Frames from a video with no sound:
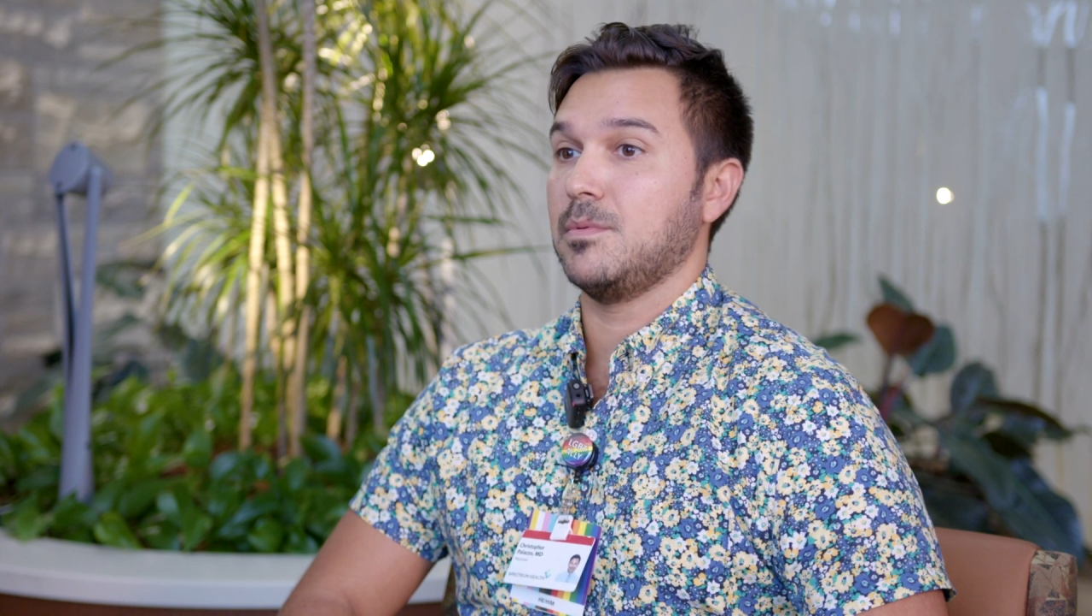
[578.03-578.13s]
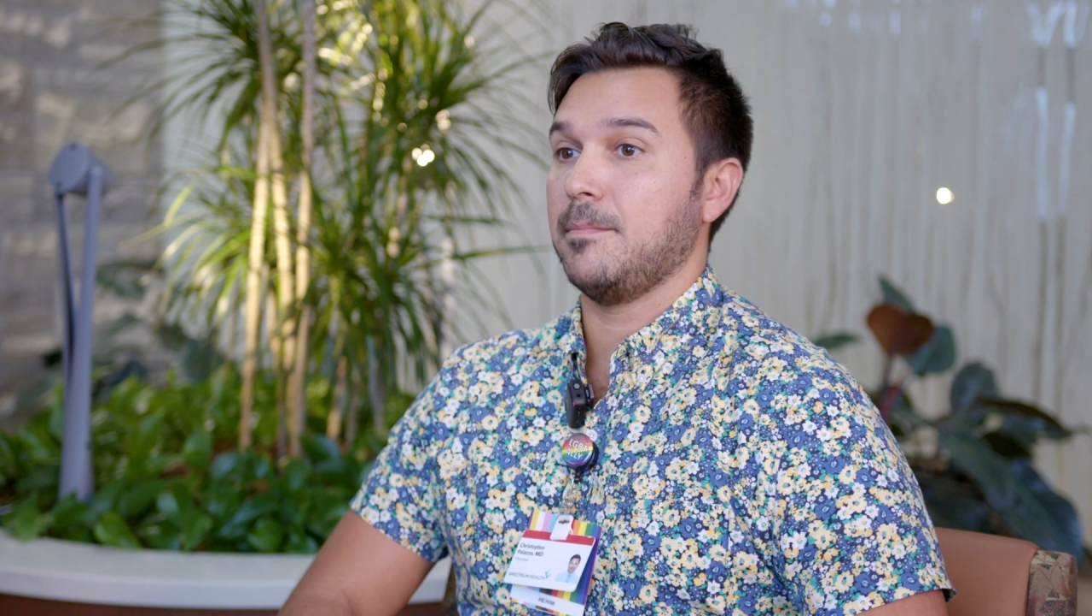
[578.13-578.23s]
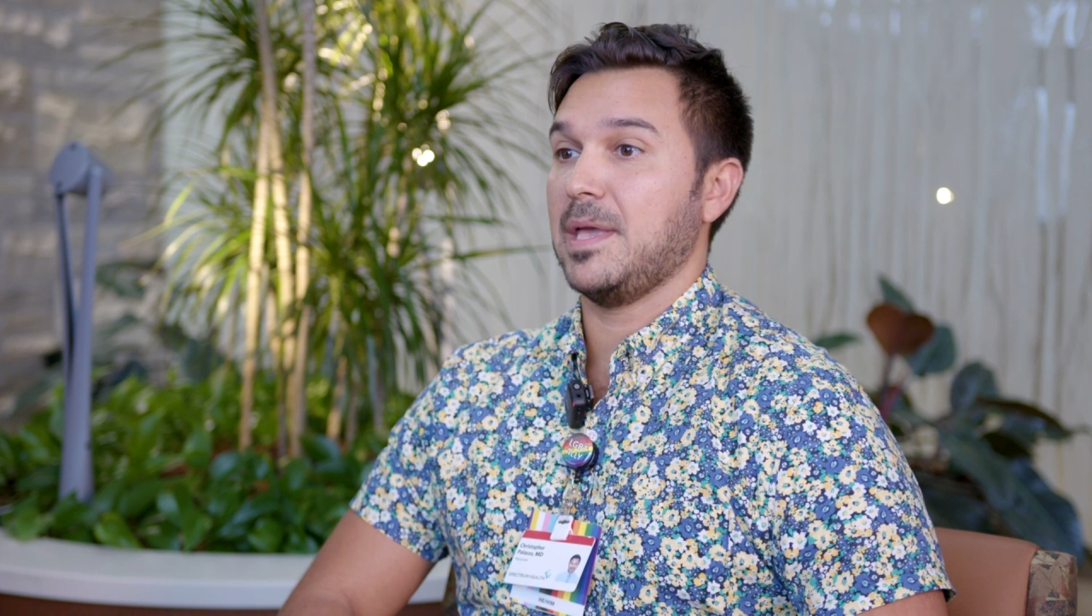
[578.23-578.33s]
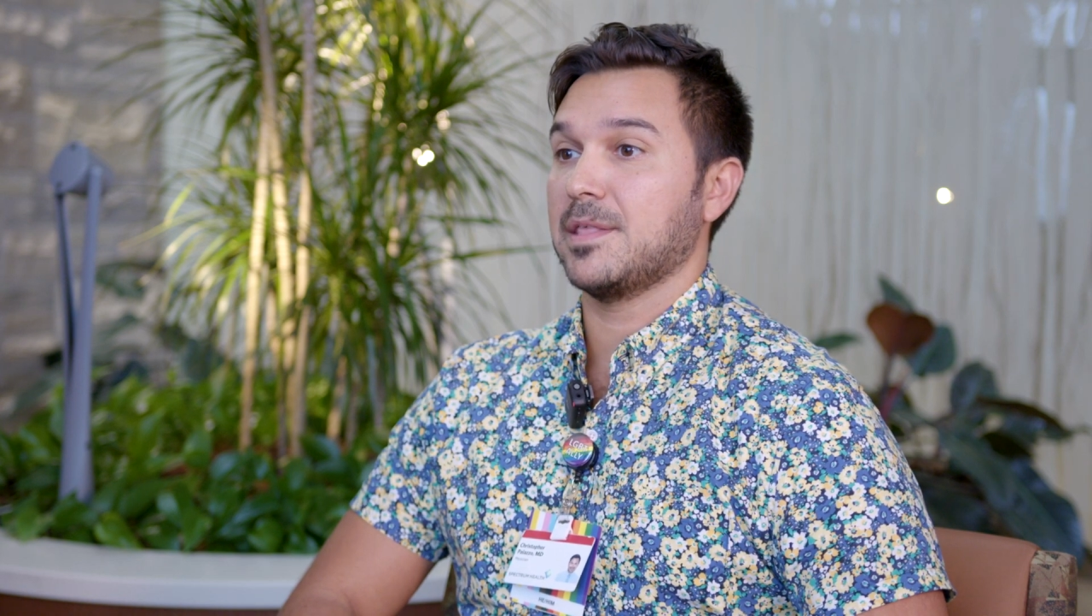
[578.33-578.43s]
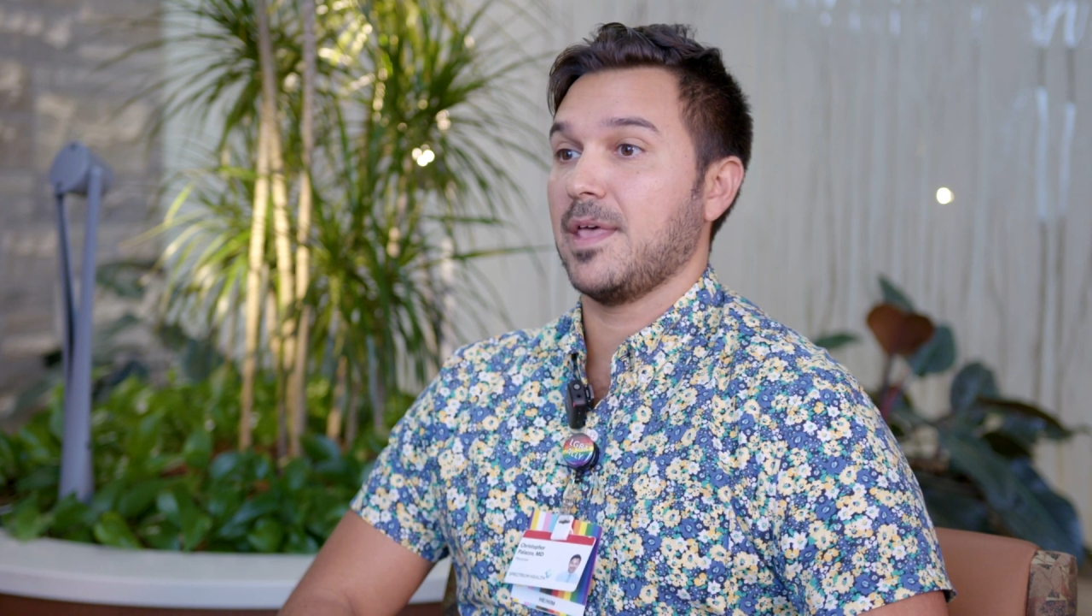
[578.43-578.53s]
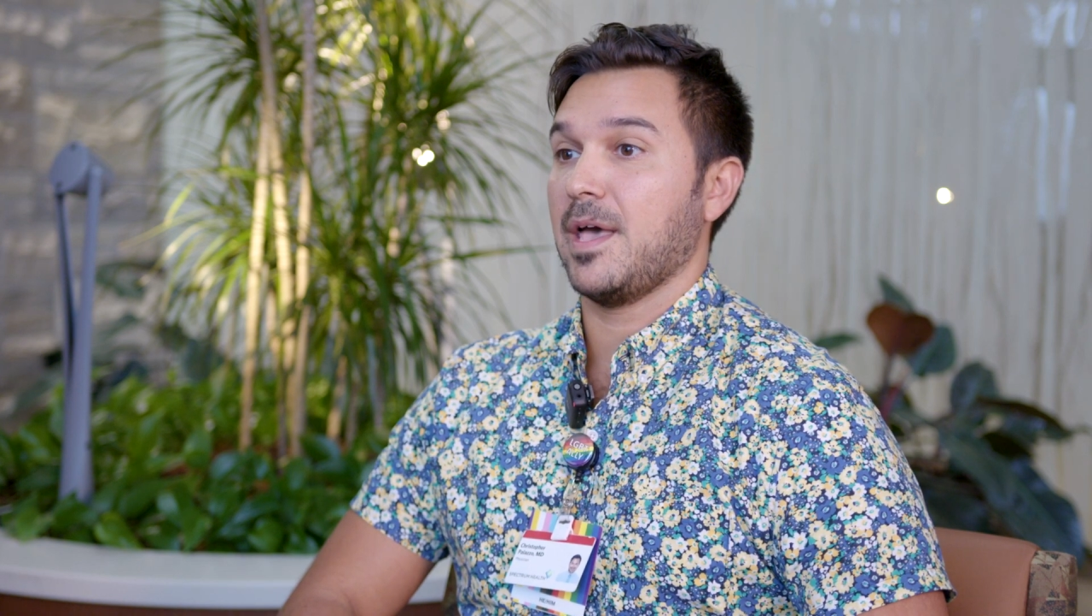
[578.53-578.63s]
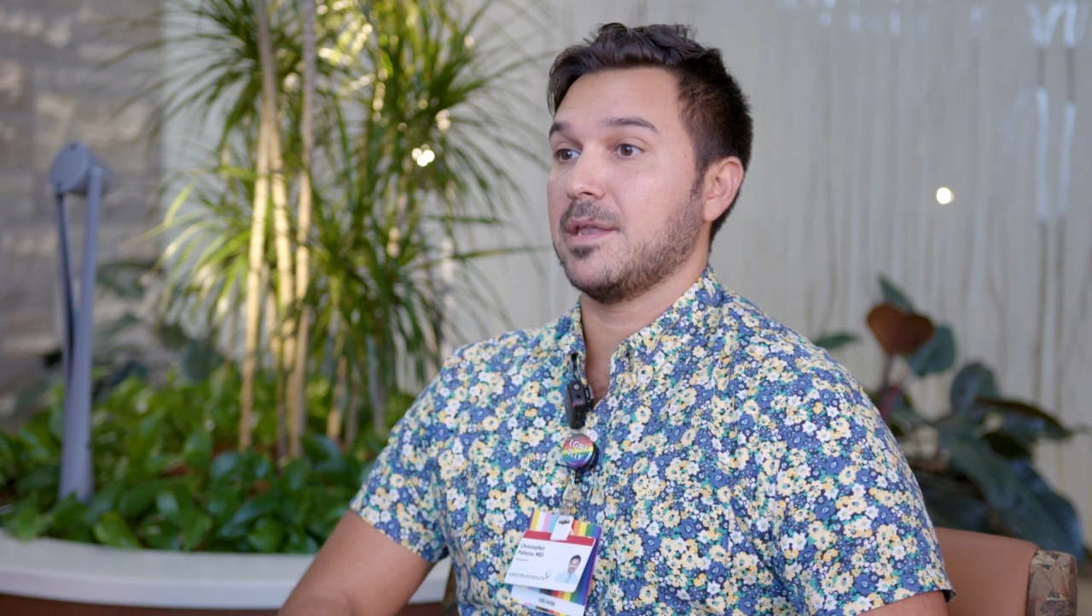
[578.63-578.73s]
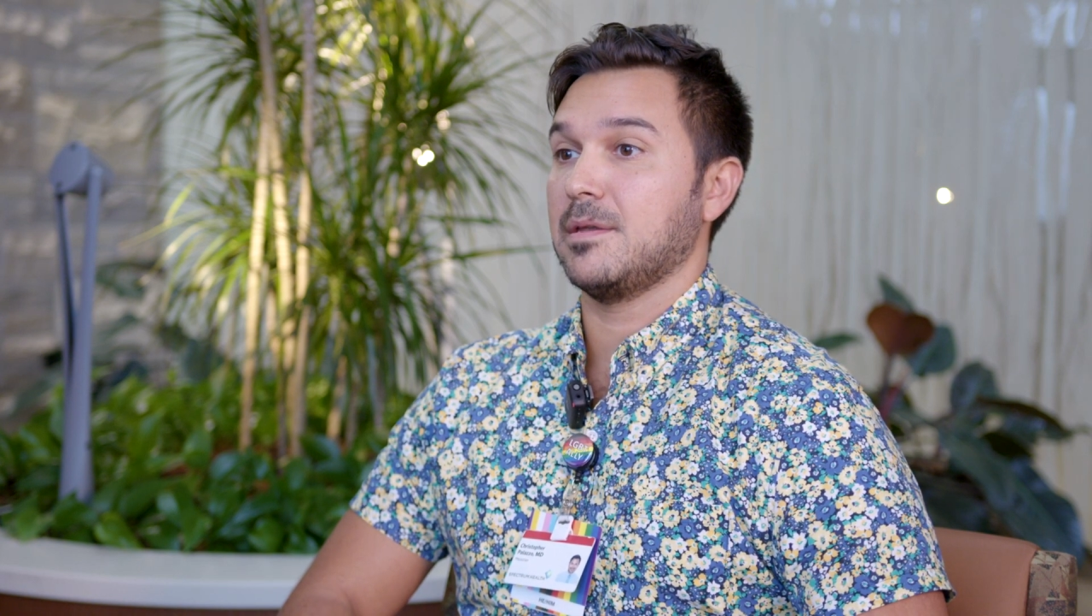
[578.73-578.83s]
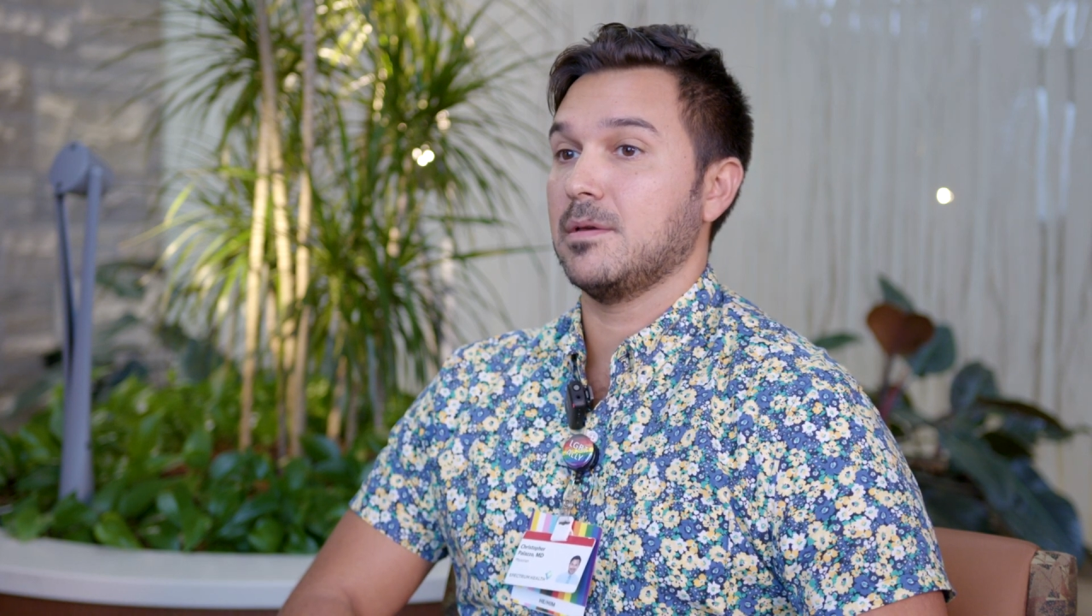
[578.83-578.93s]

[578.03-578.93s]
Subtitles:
make that